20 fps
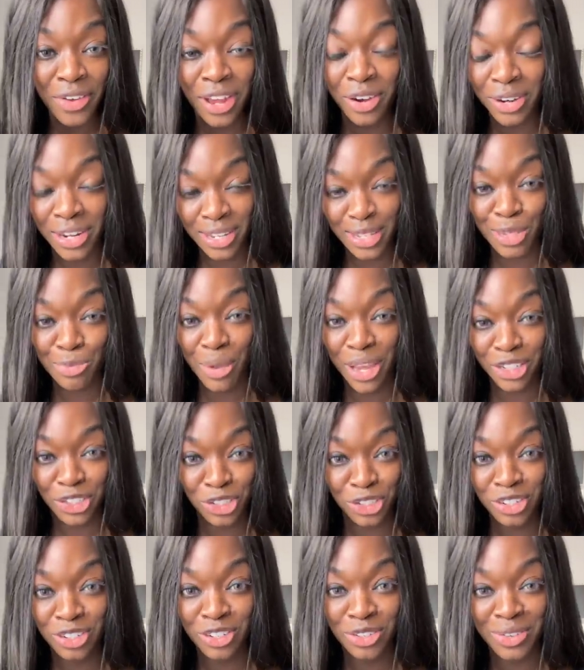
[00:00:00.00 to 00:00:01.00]
I don't
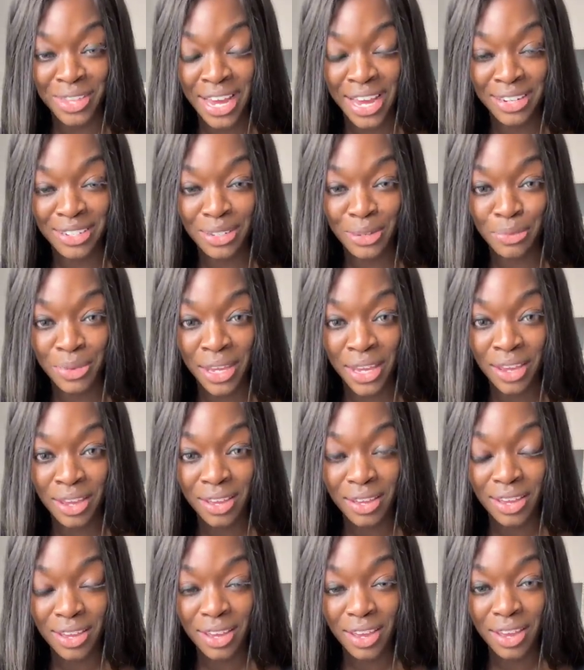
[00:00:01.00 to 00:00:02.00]
expect you to do that to
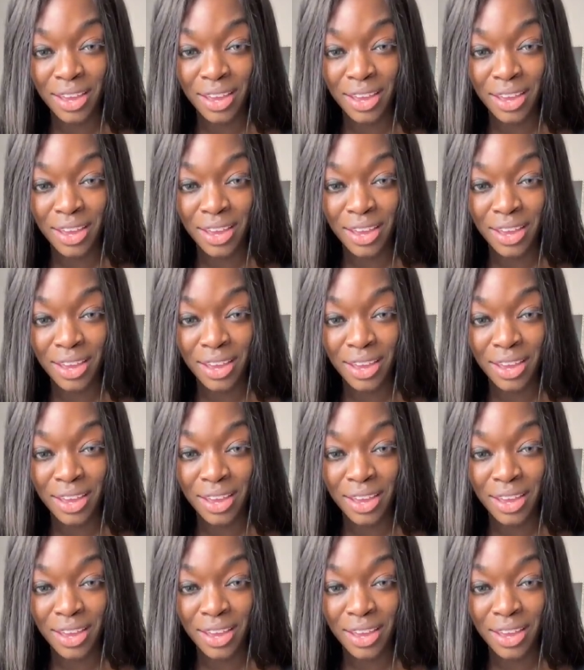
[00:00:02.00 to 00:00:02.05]
me.